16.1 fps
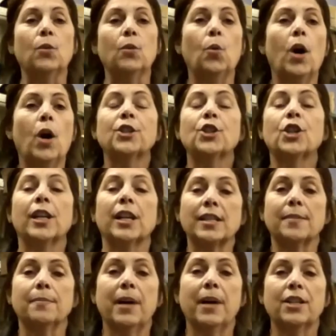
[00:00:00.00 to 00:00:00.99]
to watch it
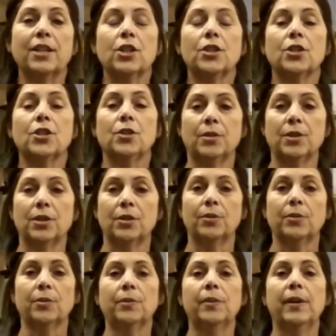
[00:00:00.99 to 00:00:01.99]
as much as you
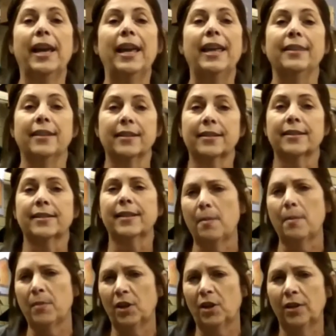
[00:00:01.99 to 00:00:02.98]
do in the
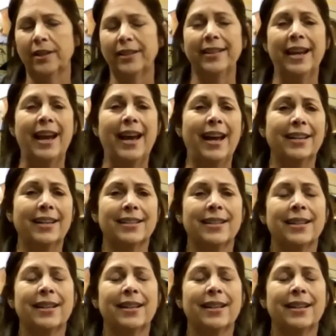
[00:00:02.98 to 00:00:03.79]
summer and that.